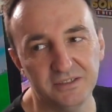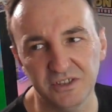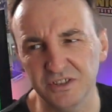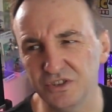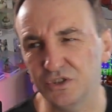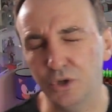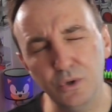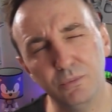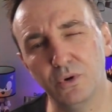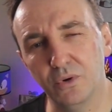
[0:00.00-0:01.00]
just
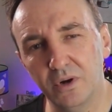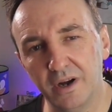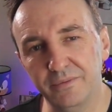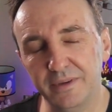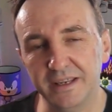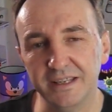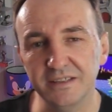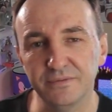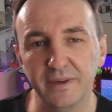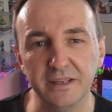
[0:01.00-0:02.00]
2 more, I think it
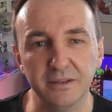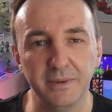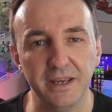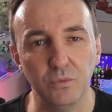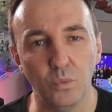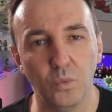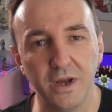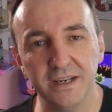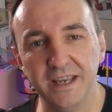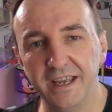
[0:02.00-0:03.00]
is. Vector Man
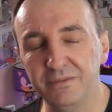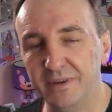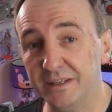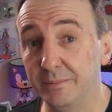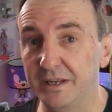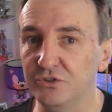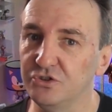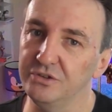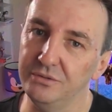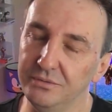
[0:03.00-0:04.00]
1 and Vector Man
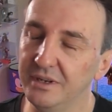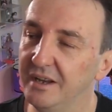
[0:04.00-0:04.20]
2.